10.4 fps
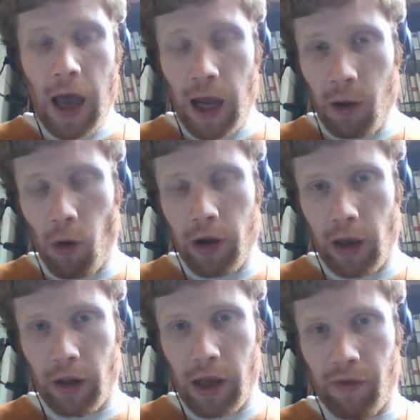Anyone
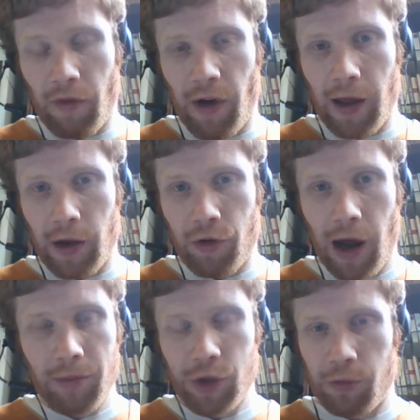guilty of a violent
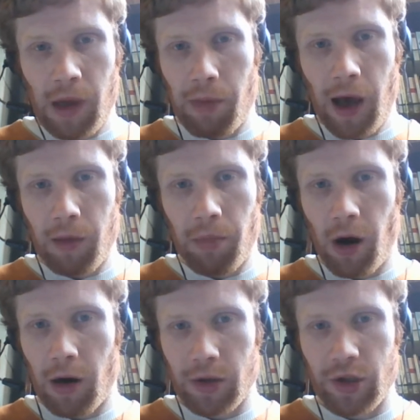crime should be behind
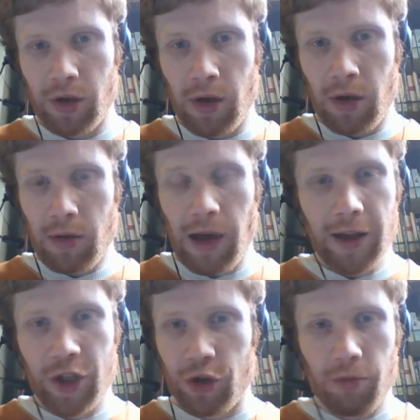bars.
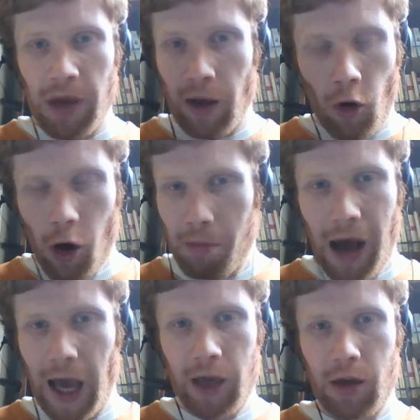That should be an
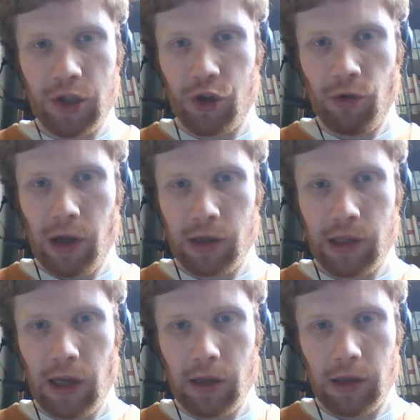automatic custodial
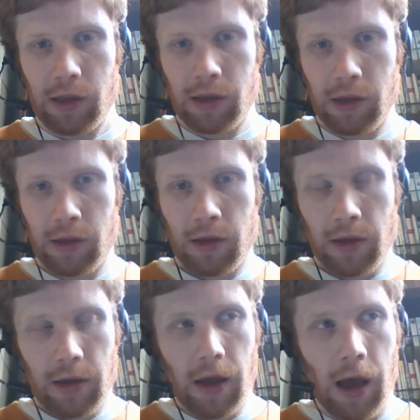sentence.
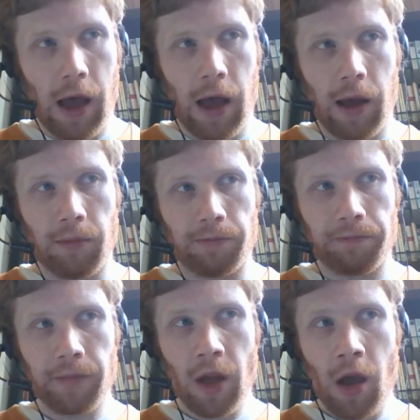
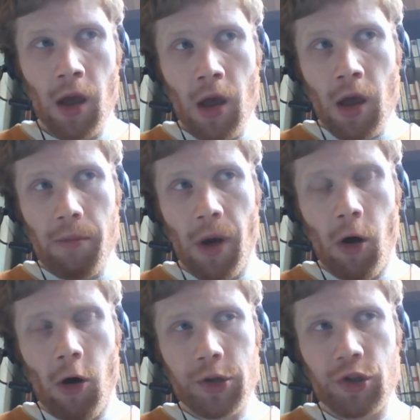Um,
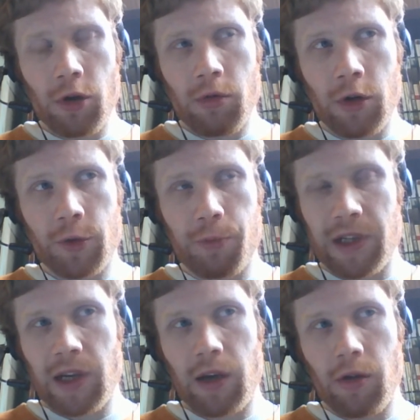but also, there's
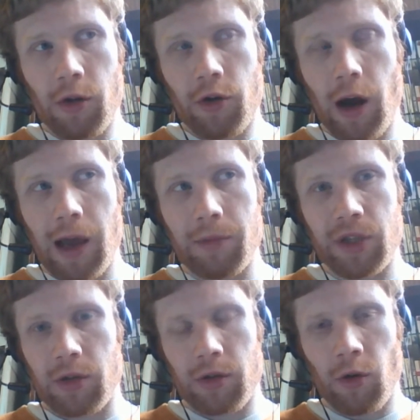particular
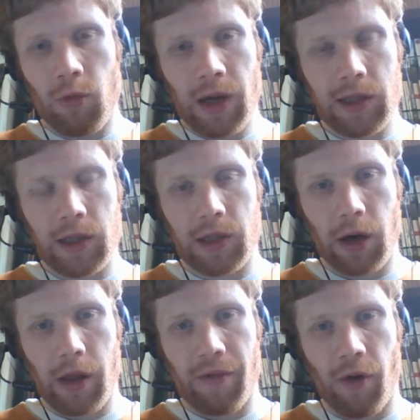crimes that don't
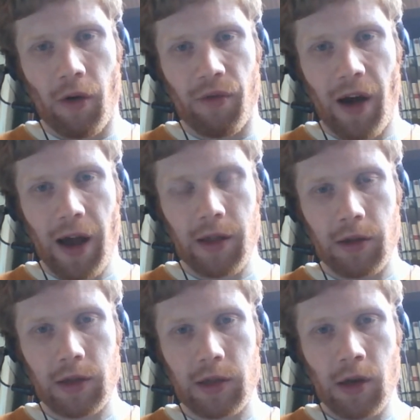necessarily involve
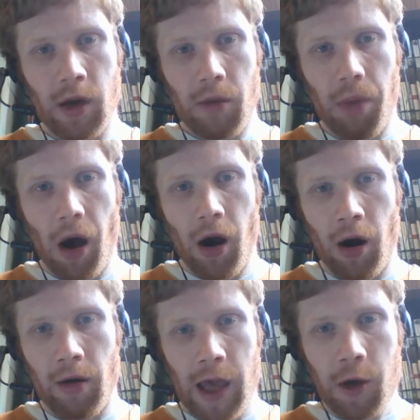violence but
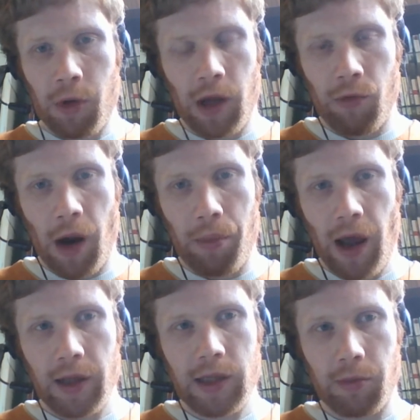are equally
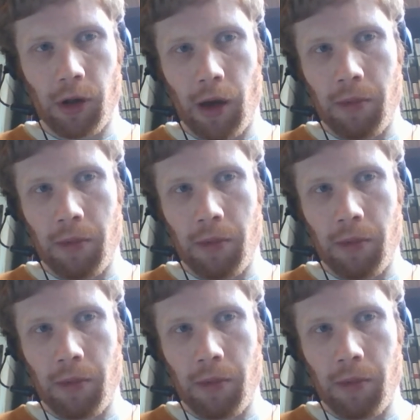reprehensible.